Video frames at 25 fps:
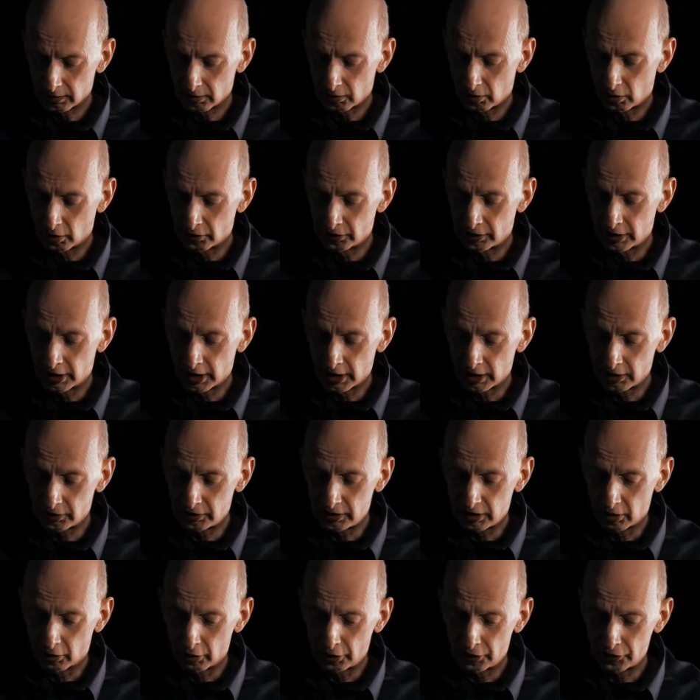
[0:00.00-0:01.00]
on
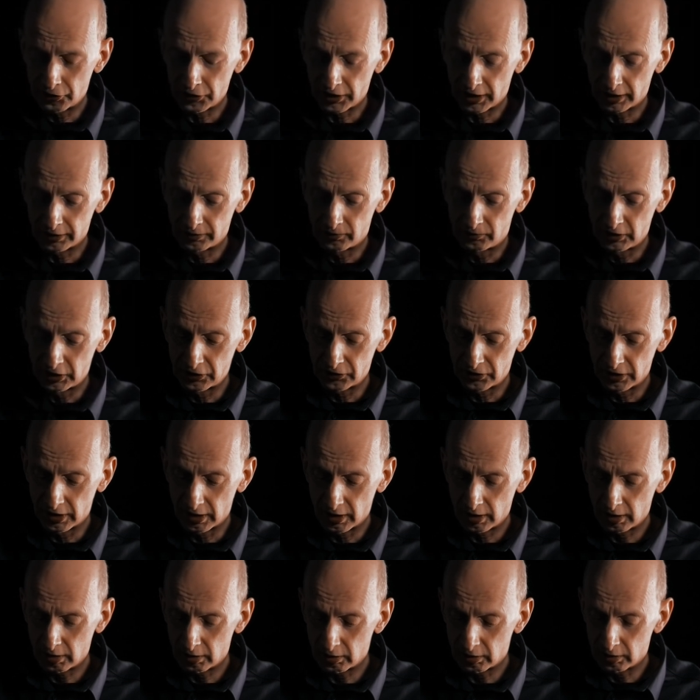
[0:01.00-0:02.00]
the other side, with
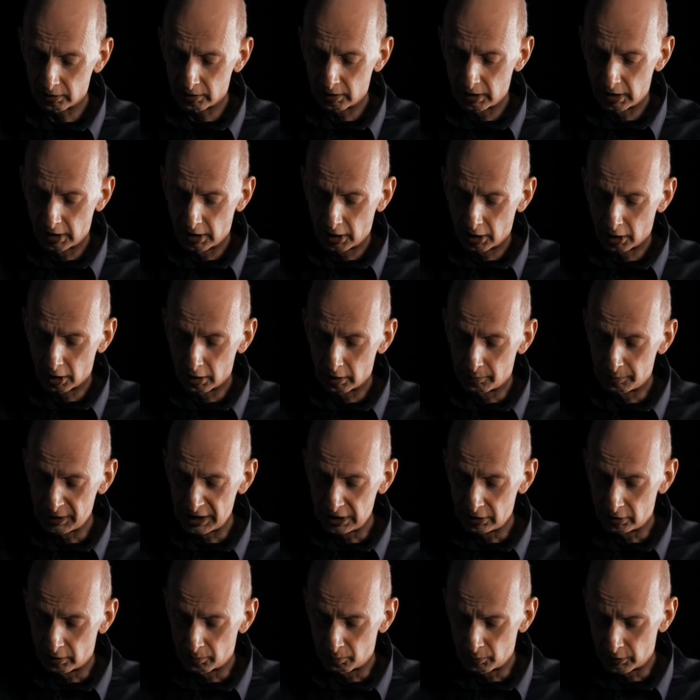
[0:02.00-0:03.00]
the
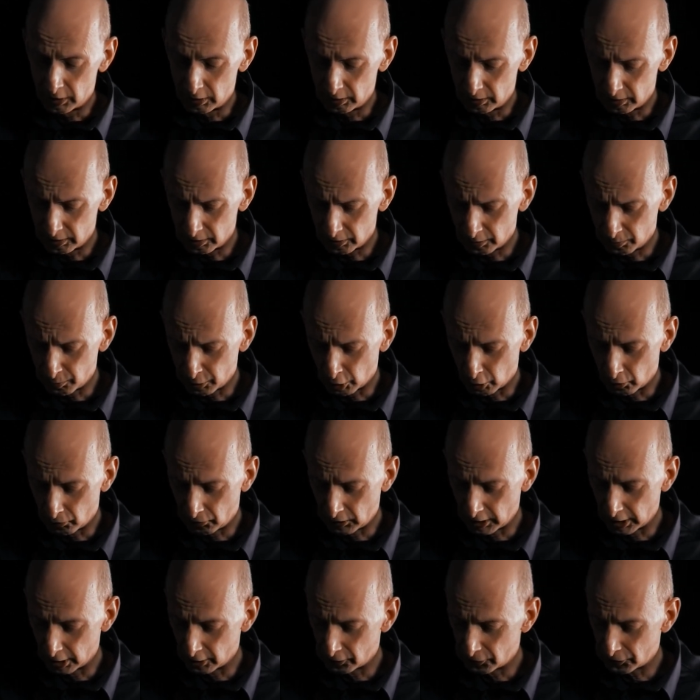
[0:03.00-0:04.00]
aluminium
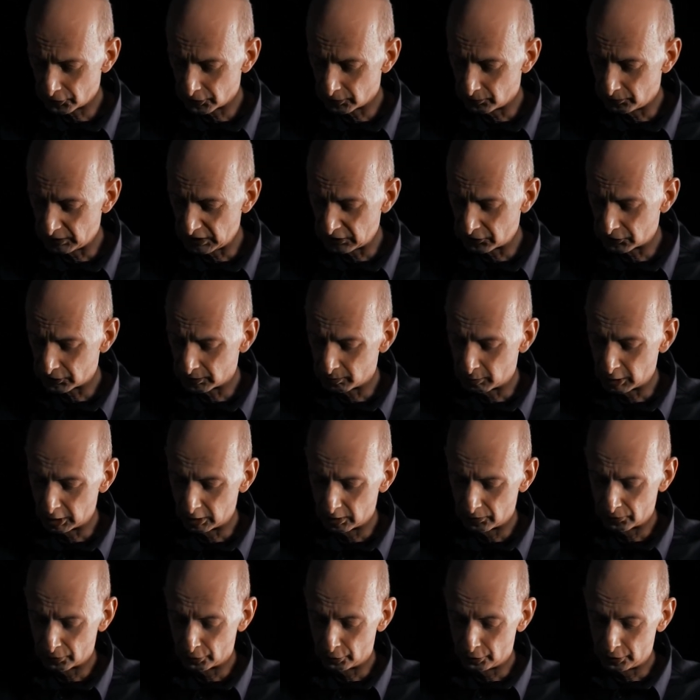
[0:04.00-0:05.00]
profiles visible
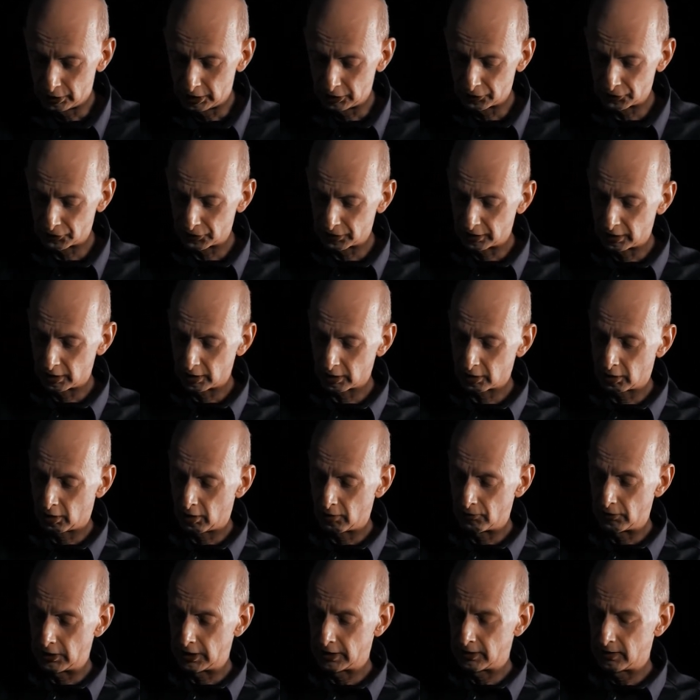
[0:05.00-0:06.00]
through this
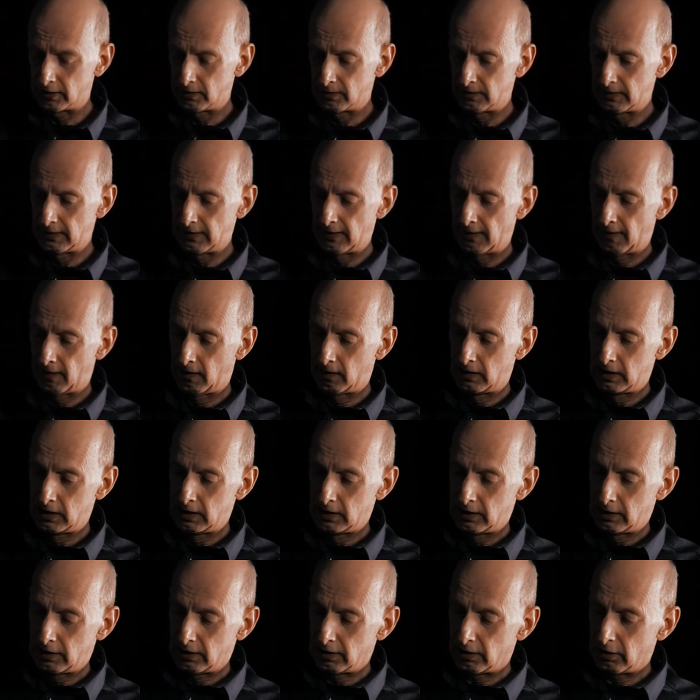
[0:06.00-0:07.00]
cover.
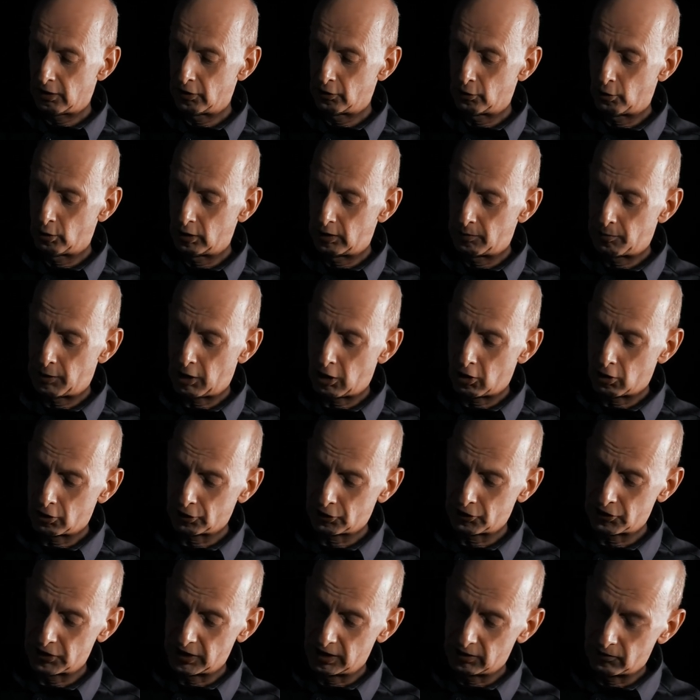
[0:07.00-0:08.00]
And all the
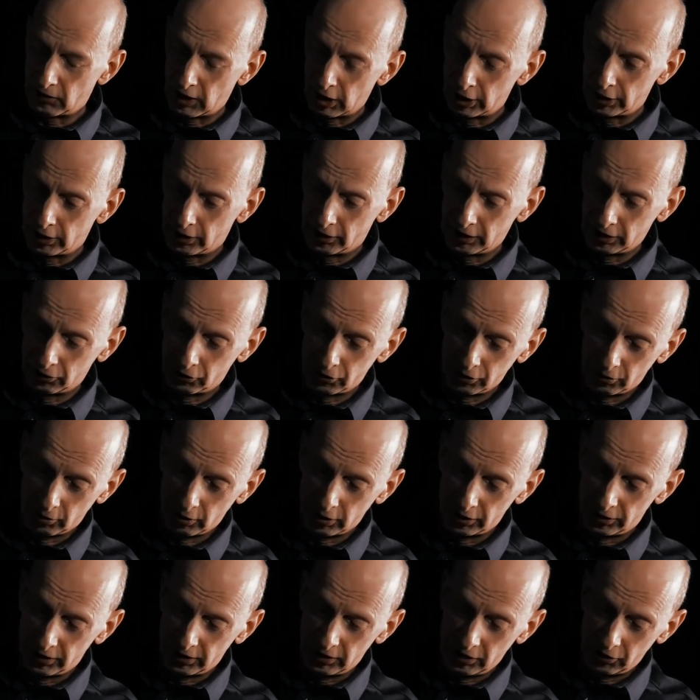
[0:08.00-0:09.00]
parts and the wiring and so
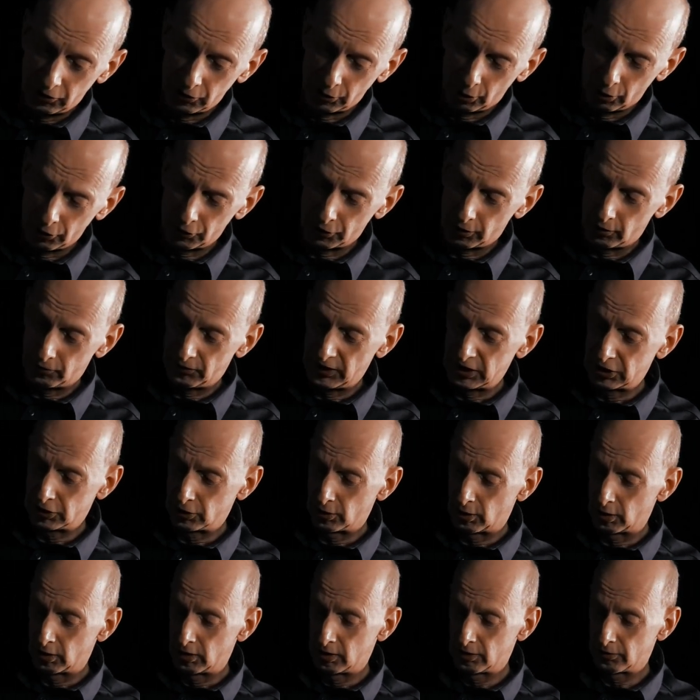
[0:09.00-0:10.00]
on is also
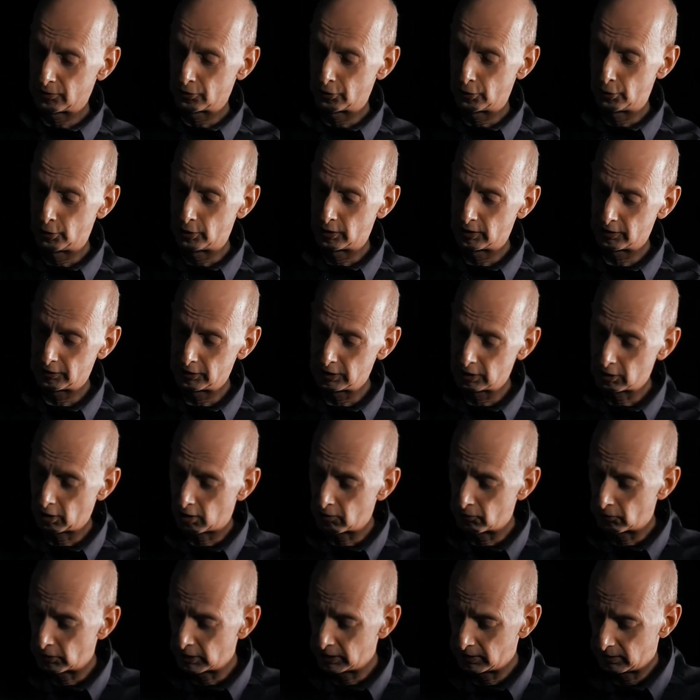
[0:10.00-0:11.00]
visible through the
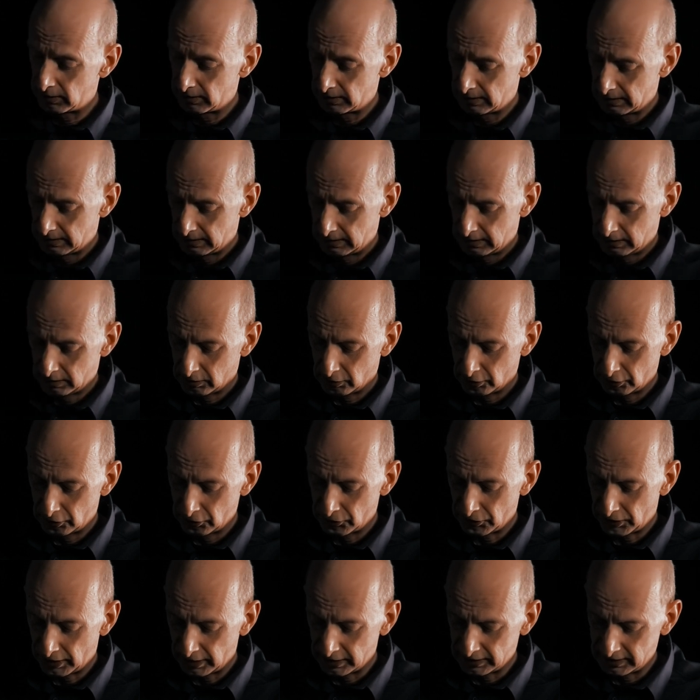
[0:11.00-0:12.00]
cover on the
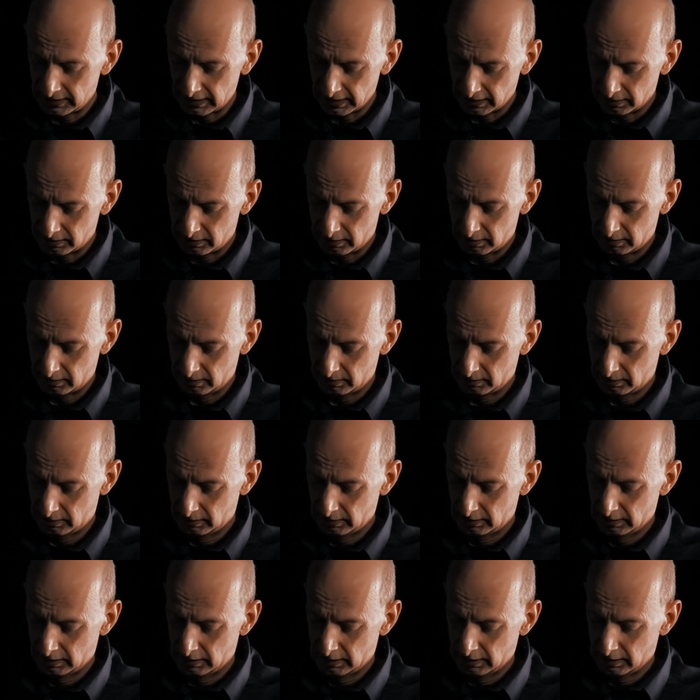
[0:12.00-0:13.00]
side here.
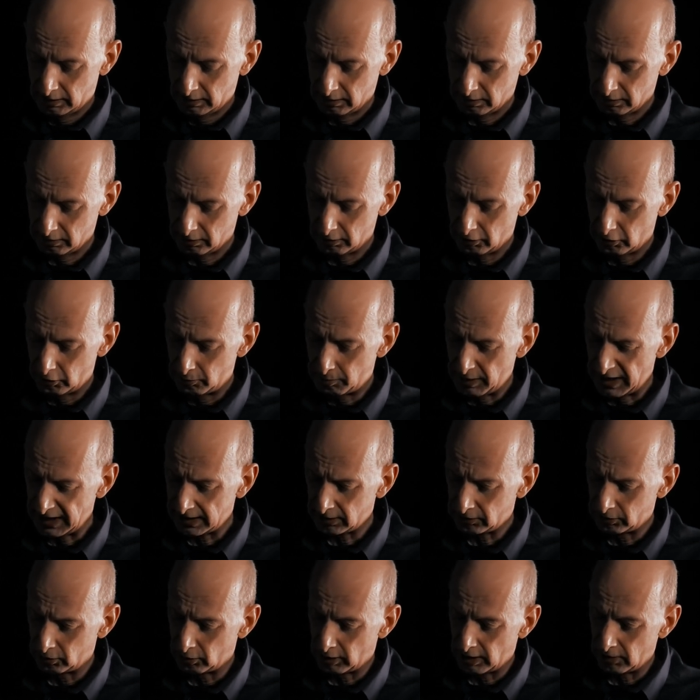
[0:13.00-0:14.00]
On the
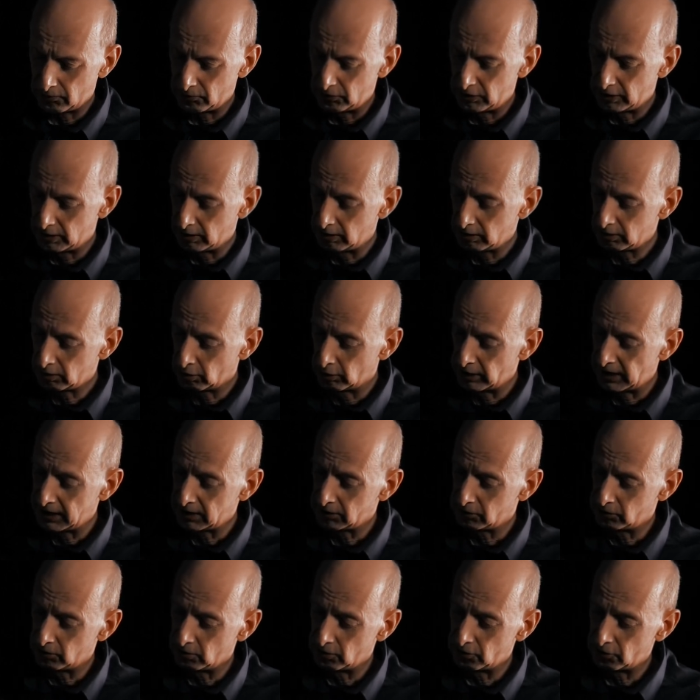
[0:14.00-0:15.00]
back you have the
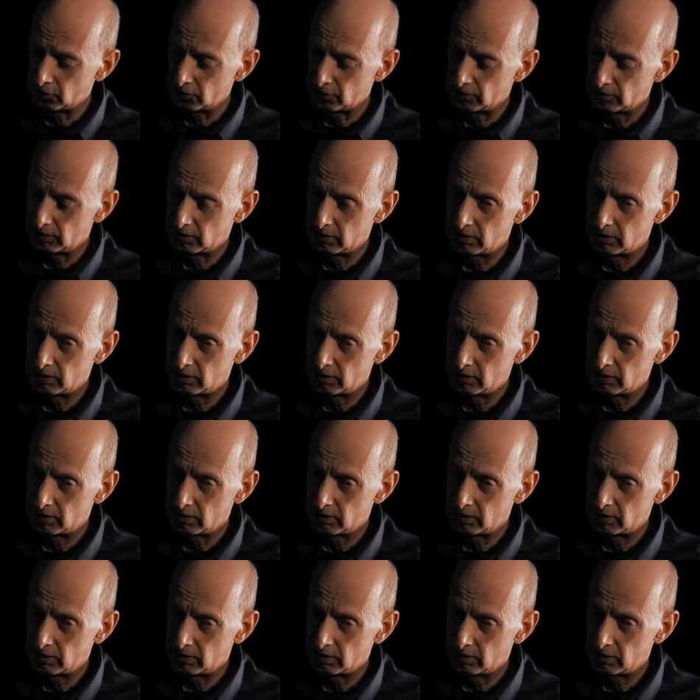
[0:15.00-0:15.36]
connectors.